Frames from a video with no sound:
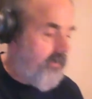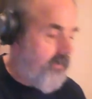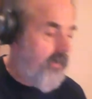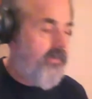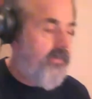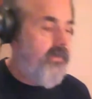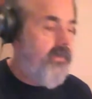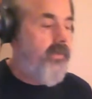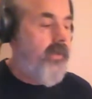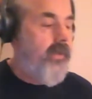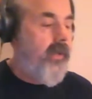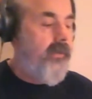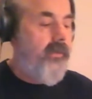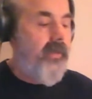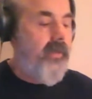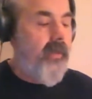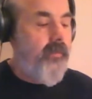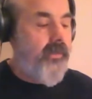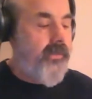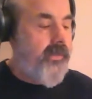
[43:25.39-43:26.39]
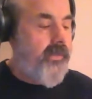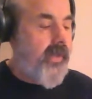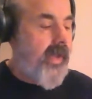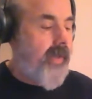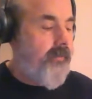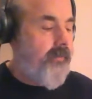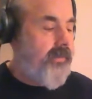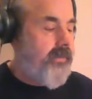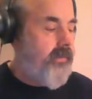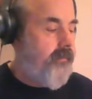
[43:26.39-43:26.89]
It's just called double
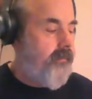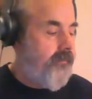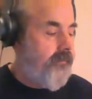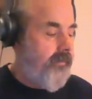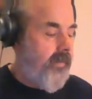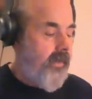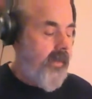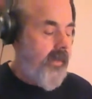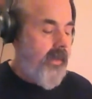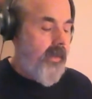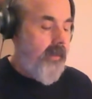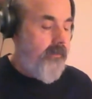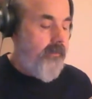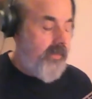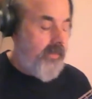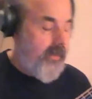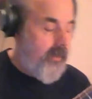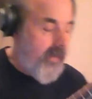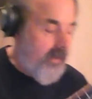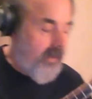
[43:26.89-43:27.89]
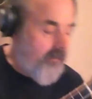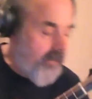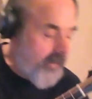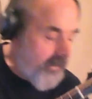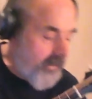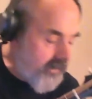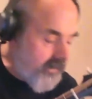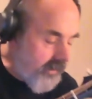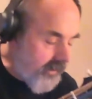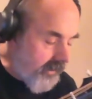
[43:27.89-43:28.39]
stops, but
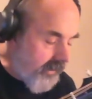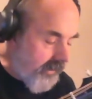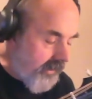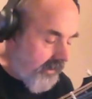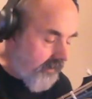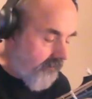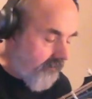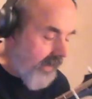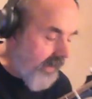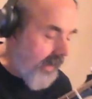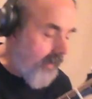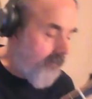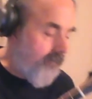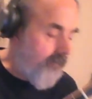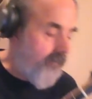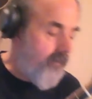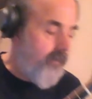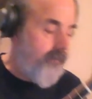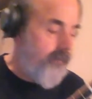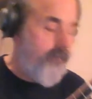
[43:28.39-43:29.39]
everything's in the key of F.